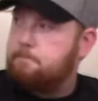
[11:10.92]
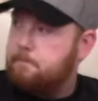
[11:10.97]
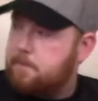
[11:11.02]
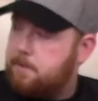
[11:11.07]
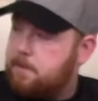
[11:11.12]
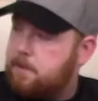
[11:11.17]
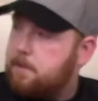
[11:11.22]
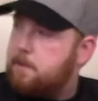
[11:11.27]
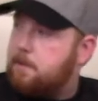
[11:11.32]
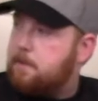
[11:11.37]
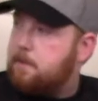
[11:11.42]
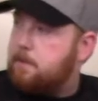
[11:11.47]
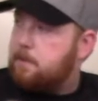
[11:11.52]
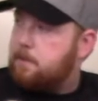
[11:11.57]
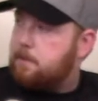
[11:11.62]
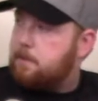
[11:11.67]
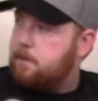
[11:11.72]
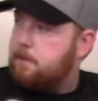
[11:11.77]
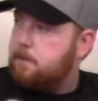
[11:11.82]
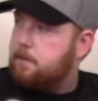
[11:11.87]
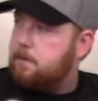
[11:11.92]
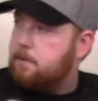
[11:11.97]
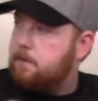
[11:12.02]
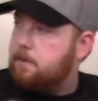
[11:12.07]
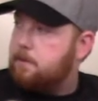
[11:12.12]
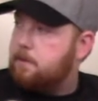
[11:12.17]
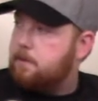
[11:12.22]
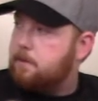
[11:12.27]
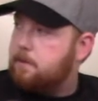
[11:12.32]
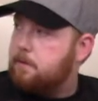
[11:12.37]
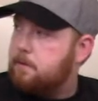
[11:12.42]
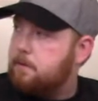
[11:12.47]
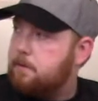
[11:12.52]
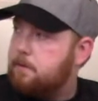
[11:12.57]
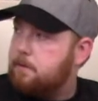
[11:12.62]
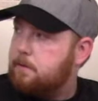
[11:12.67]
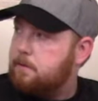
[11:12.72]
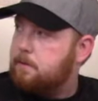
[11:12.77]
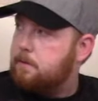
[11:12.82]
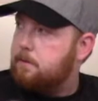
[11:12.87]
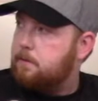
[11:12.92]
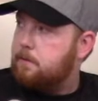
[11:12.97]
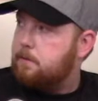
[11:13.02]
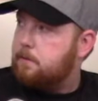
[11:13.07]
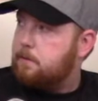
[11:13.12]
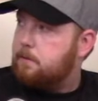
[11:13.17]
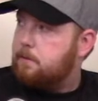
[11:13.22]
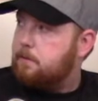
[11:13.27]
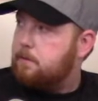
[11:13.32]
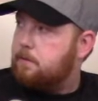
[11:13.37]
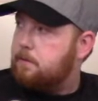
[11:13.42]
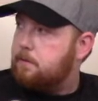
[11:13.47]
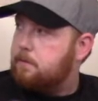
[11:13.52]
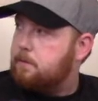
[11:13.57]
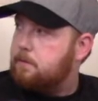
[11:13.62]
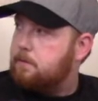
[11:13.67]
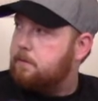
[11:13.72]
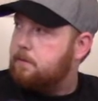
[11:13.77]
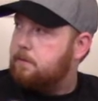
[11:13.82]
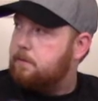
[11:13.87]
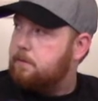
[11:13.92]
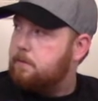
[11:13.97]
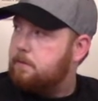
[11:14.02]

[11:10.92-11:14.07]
No words are spoken by the person on screen.